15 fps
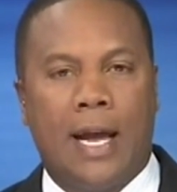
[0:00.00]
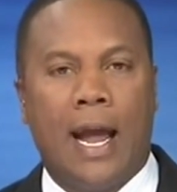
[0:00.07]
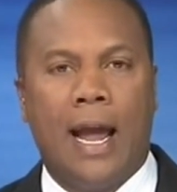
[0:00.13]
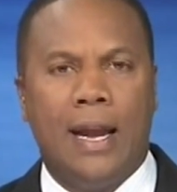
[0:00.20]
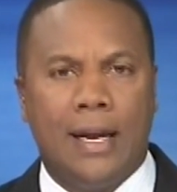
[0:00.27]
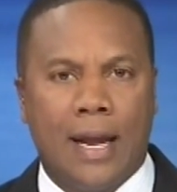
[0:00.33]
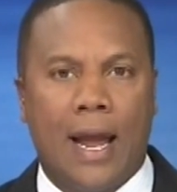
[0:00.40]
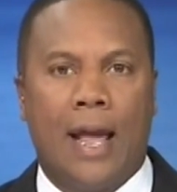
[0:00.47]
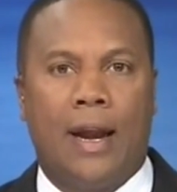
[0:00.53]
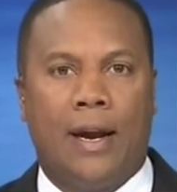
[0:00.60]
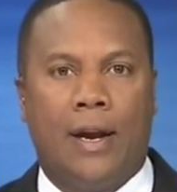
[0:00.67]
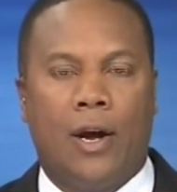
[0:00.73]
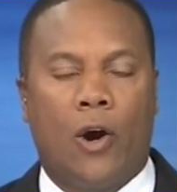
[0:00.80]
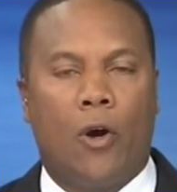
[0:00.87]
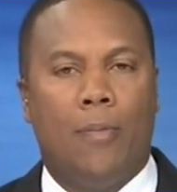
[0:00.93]
and
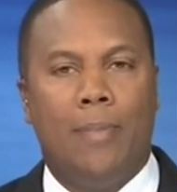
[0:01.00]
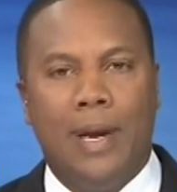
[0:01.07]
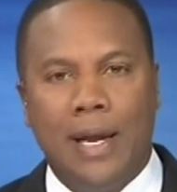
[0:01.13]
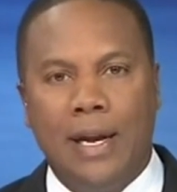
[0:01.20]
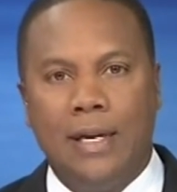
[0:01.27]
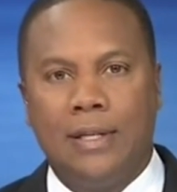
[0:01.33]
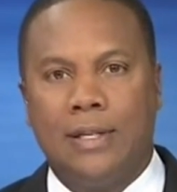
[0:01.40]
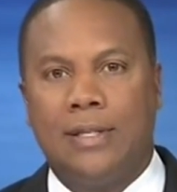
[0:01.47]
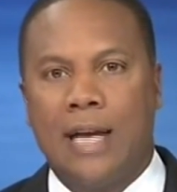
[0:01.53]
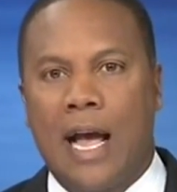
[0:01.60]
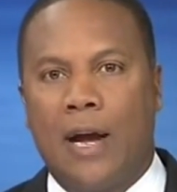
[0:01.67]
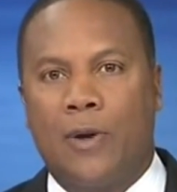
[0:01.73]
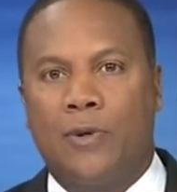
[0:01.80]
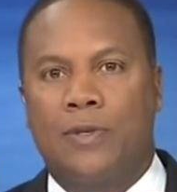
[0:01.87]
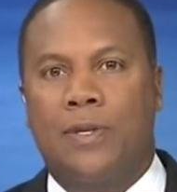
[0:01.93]
Canada are meeting to
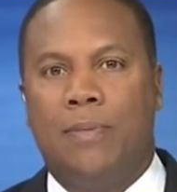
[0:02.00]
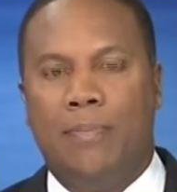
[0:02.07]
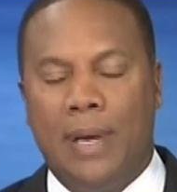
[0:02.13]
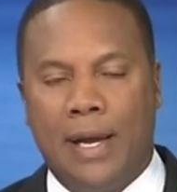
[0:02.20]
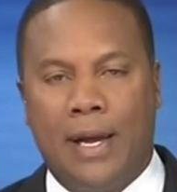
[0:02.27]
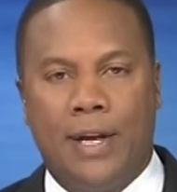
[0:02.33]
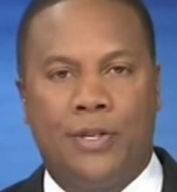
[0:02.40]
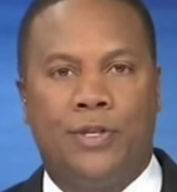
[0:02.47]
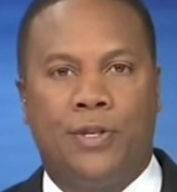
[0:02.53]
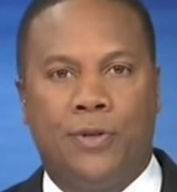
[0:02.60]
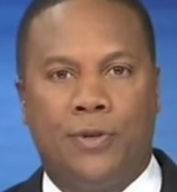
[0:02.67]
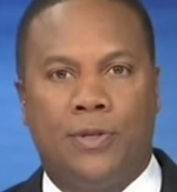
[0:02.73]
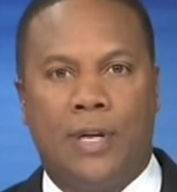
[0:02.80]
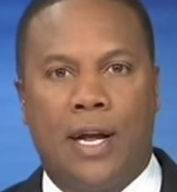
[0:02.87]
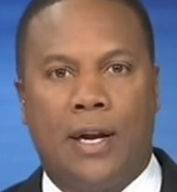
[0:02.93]
tackle some big
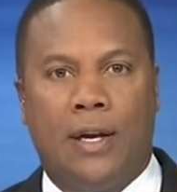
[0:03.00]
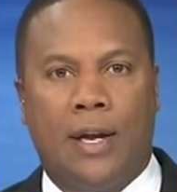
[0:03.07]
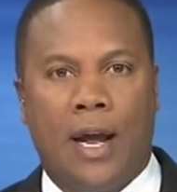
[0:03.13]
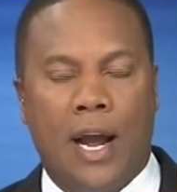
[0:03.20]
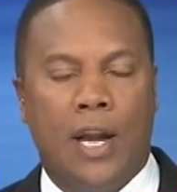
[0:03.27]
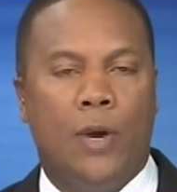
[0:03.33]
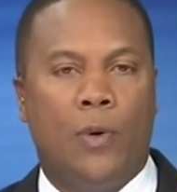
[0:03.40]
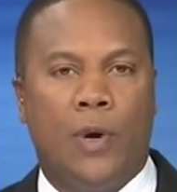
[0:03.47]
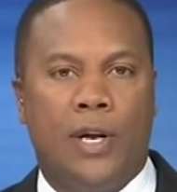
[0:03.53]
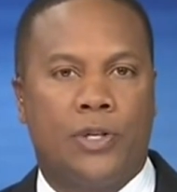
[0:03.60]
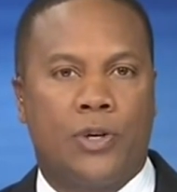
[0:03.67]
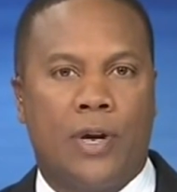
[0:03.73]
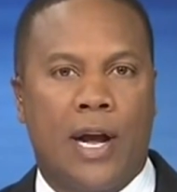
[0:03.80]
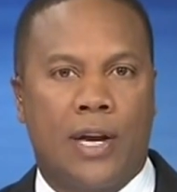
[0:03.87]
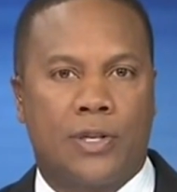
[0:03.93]
issues at an annual
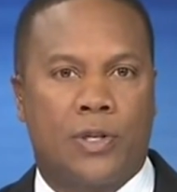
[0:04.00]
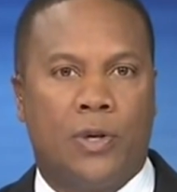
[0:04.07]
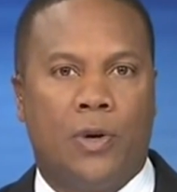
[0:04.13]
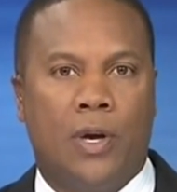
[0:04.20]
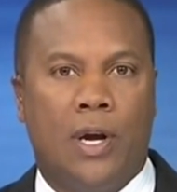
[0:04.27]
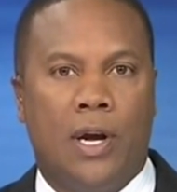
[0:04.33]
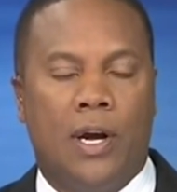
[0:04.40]
International